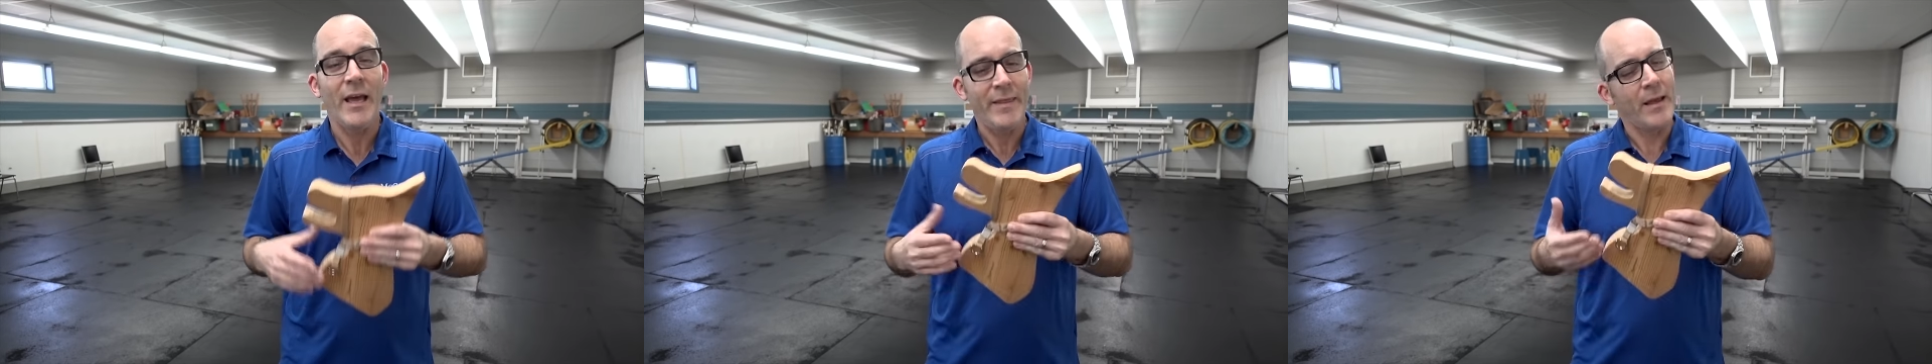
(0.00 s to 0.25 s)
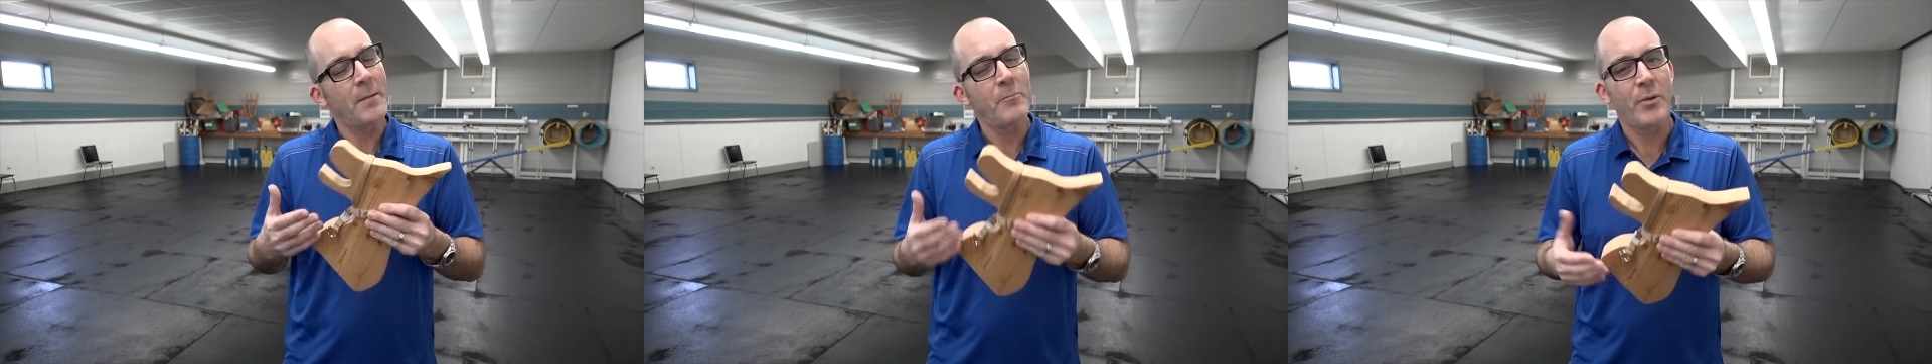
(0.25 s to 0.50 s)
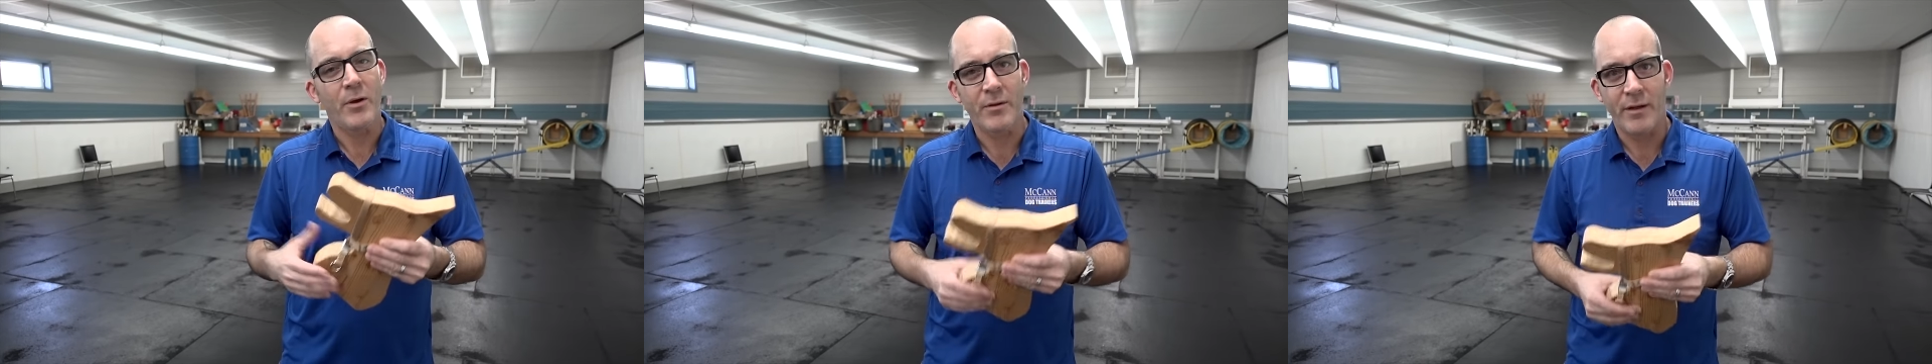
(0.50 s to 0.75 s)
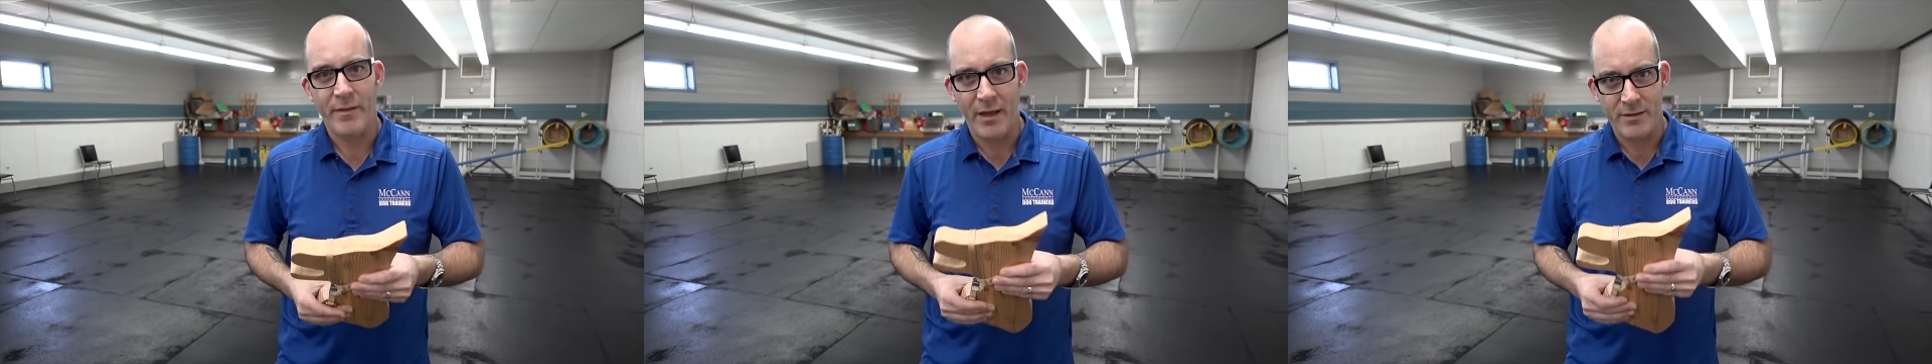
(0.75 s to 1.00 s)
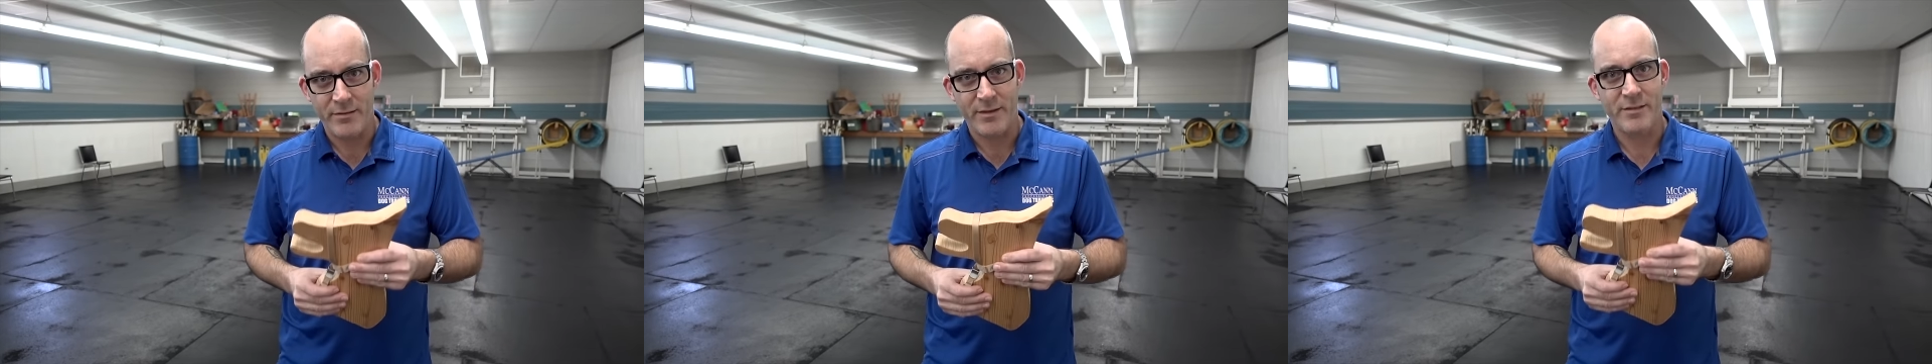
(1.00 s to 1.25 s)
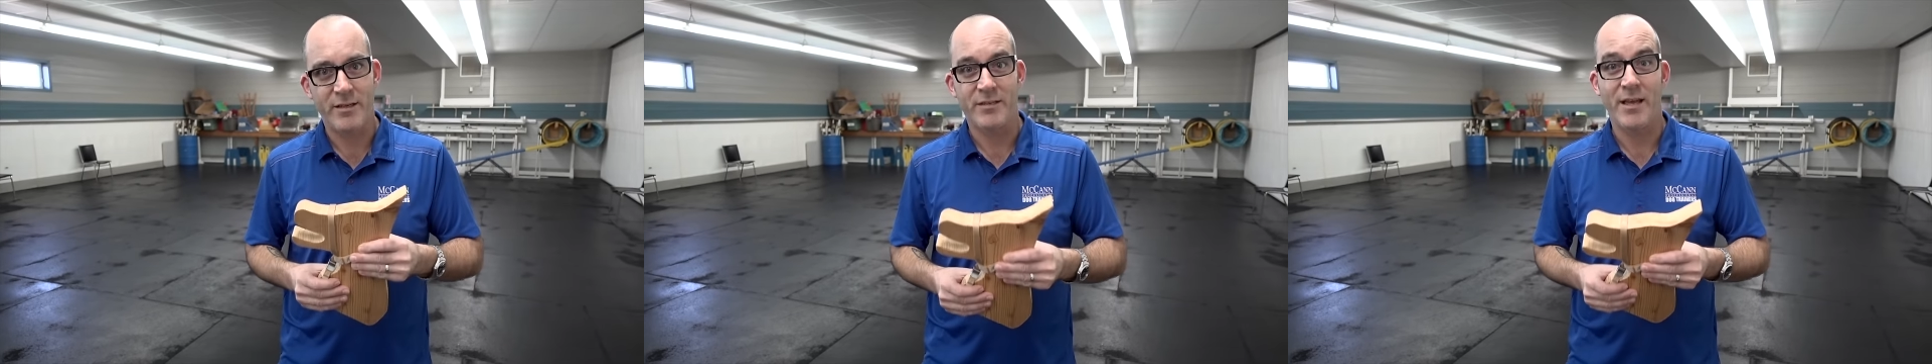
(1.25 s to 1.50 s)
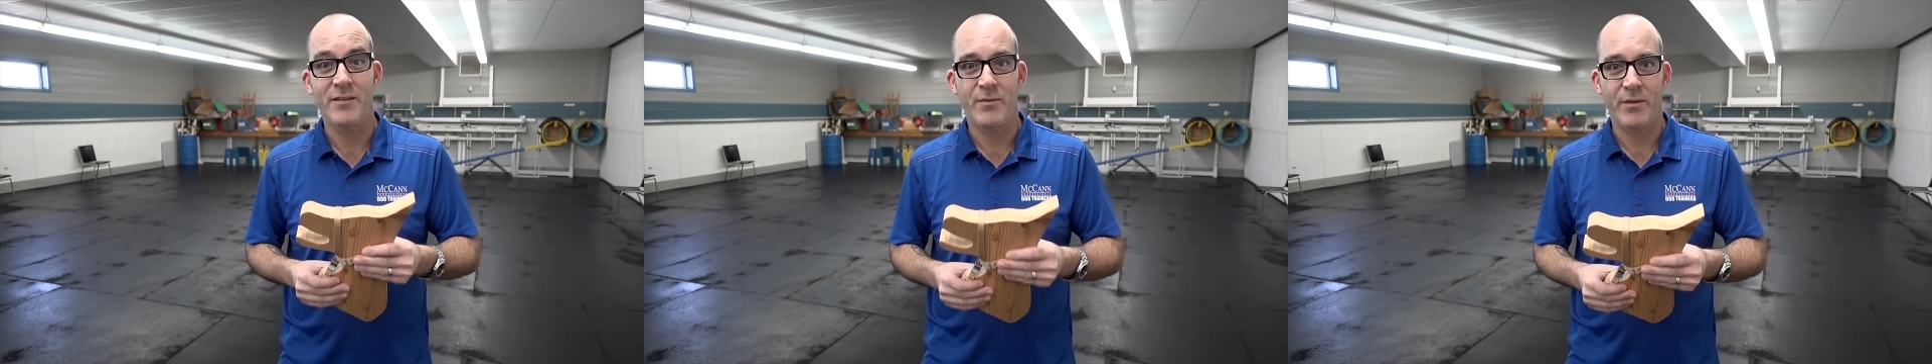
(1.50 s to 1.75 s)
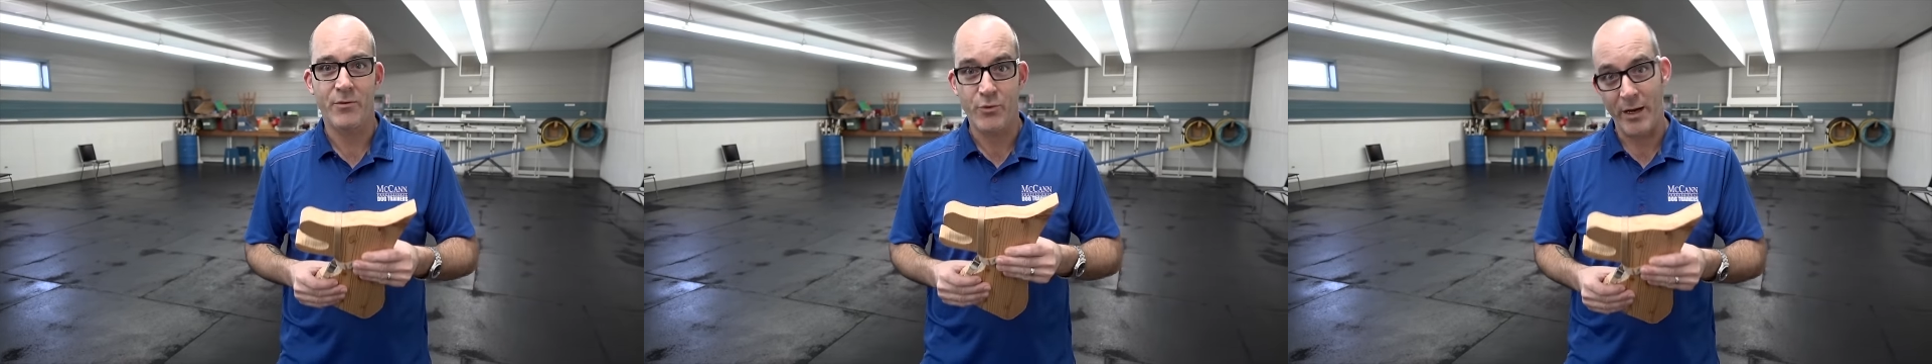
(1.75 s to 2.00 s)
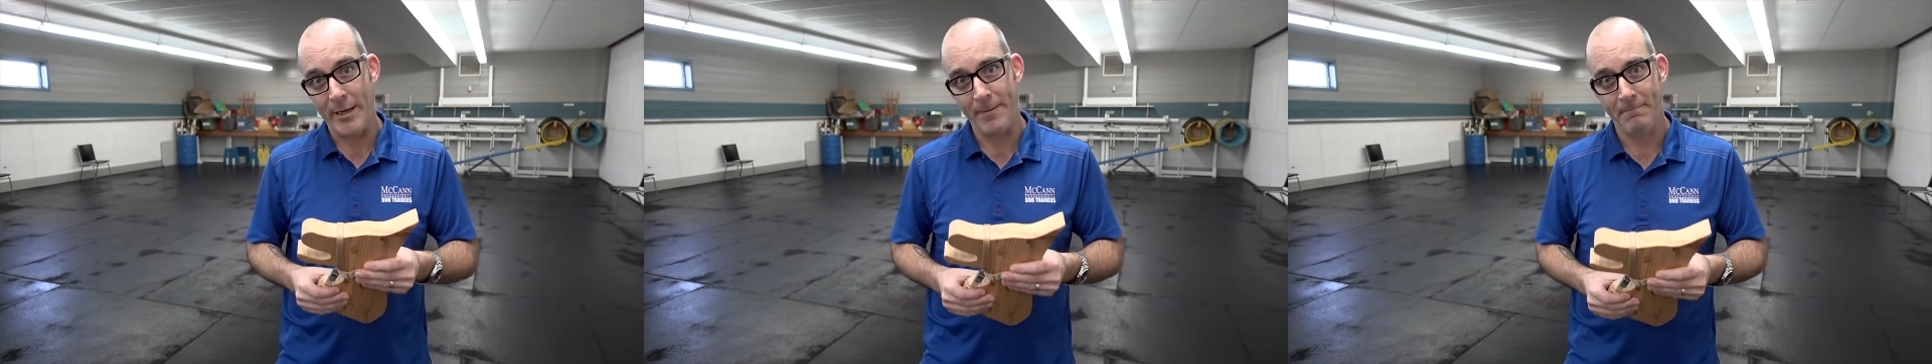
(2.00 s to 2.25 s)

And they can build on that the success with their training.